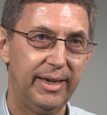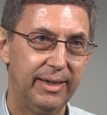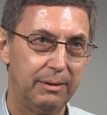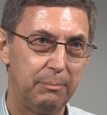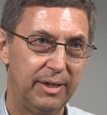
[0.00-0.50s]

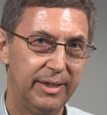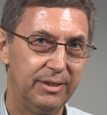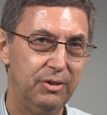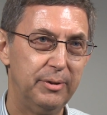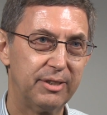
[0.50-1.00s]
And by
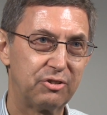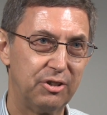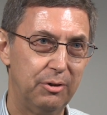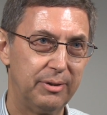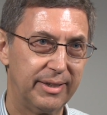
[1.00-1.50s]
doing
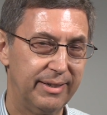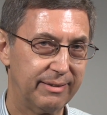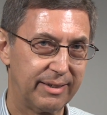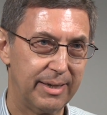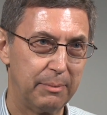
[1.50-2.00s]
so and
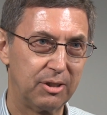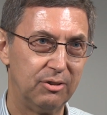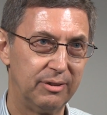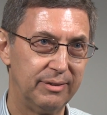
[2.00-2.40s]
getting the chemical